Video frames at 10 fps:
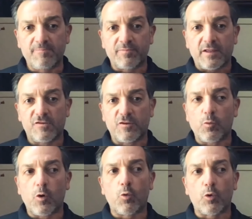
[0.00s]
is that
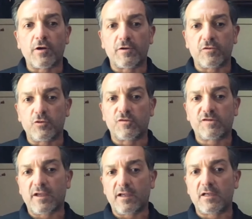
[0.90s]
what we're going to do is
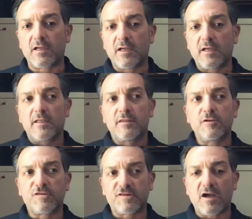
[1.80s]
take
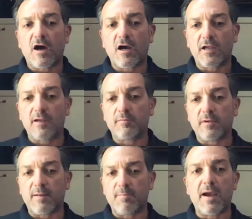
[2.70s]
this time
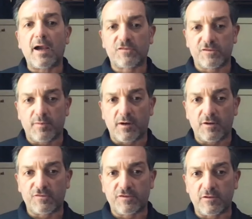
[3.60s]
and
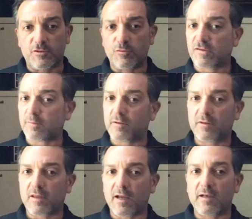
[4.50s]
maximize it and do something
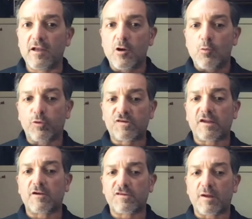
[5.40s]
that will set
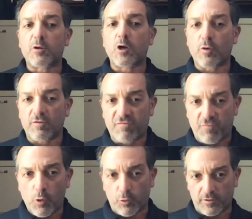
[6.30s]
us up going
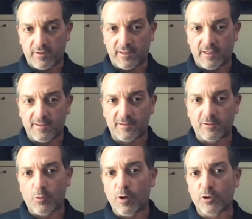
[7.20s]
forward. And I think the
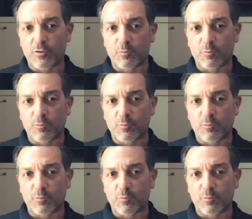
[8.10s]
question